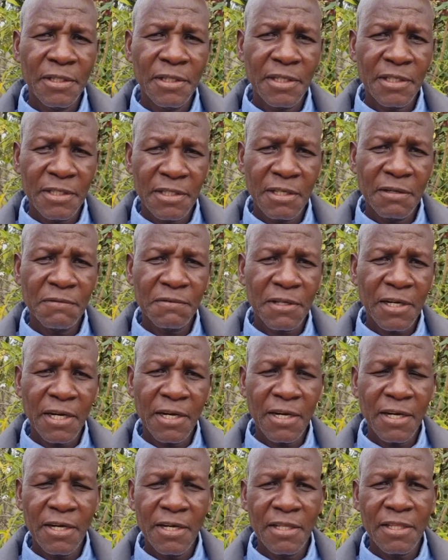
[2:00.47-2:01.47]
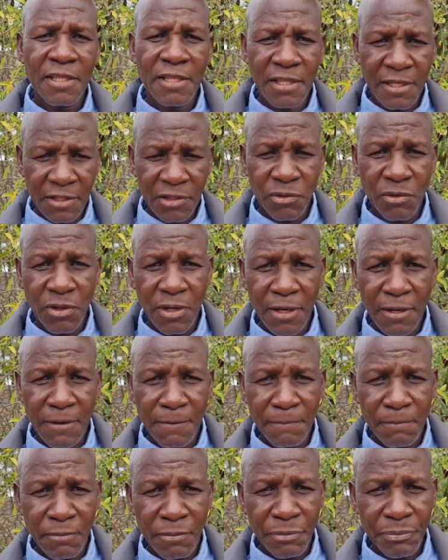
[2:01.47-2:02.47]
reserves underneath the soil.
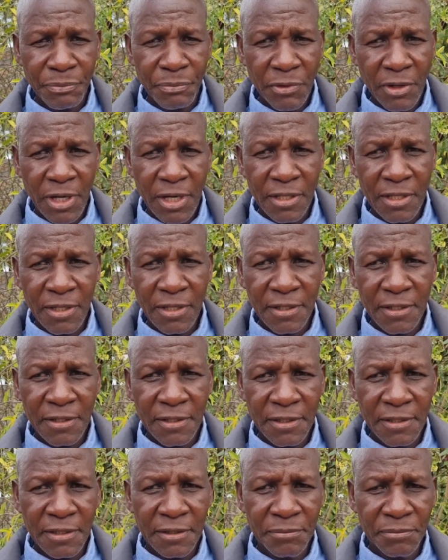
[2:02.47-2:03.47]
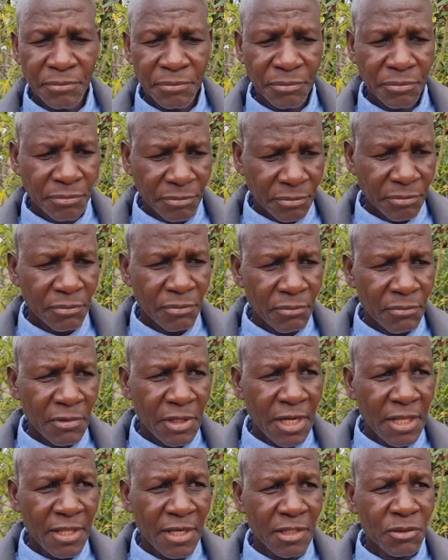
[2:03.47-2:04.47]
I think
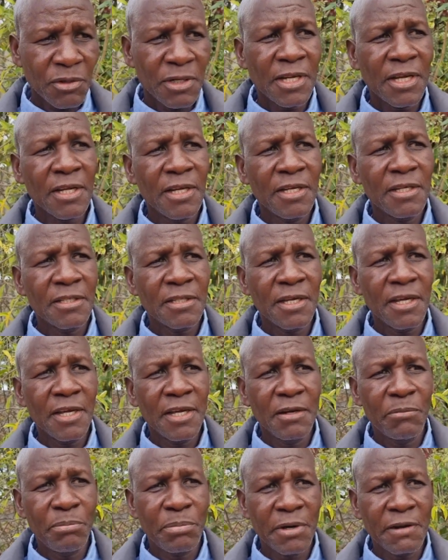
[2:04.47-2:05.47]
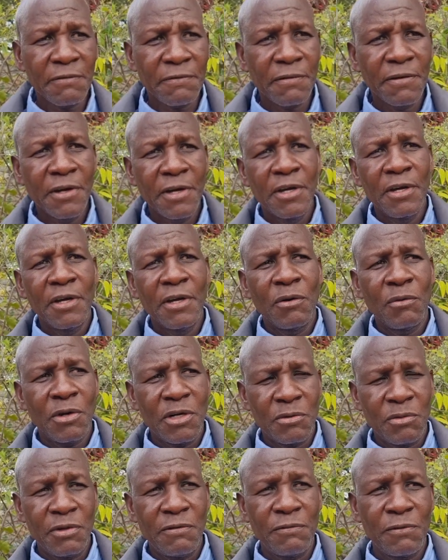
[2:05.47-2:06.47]
that's what I can say in brief.
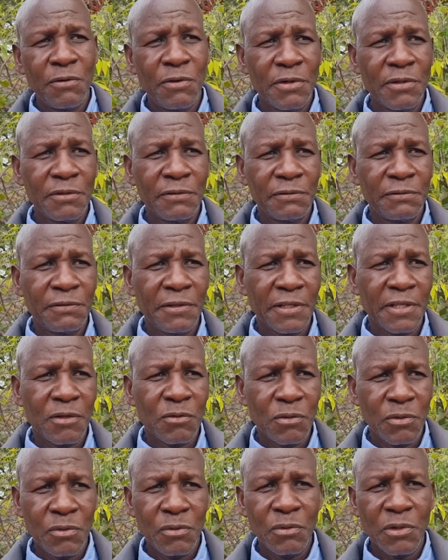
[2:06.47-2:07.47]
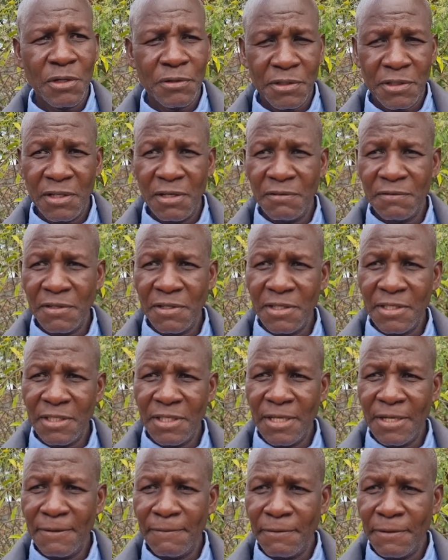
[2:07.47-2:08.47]
What we've gone further to do ourselves as
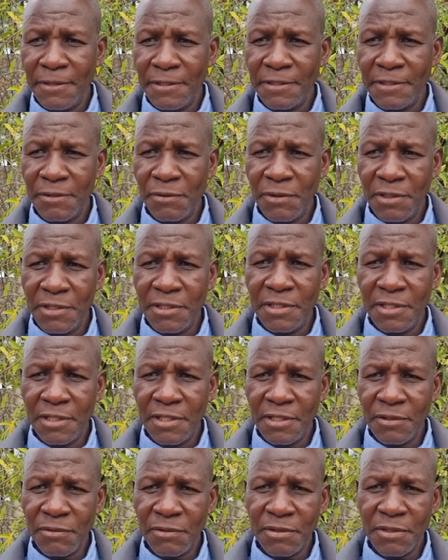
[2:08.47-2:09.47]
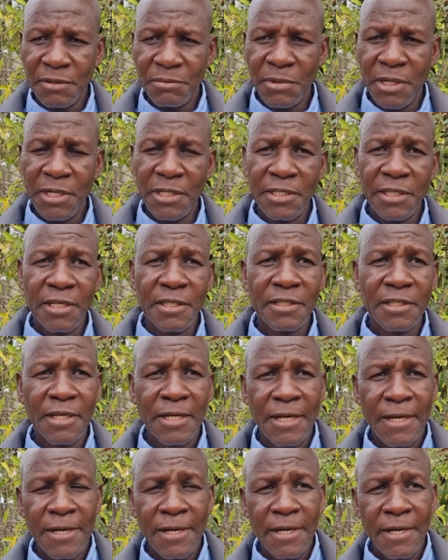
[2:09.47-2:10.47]
holistic resources managers
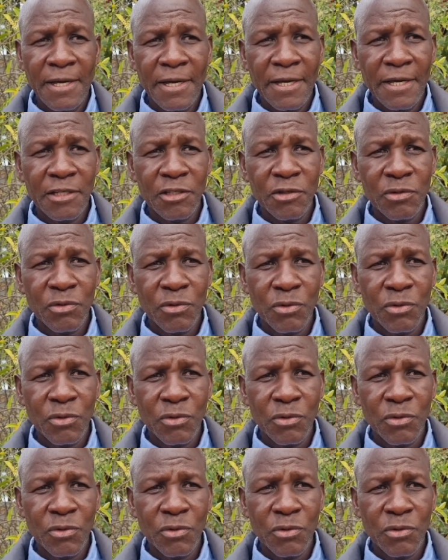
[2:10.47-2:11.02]
is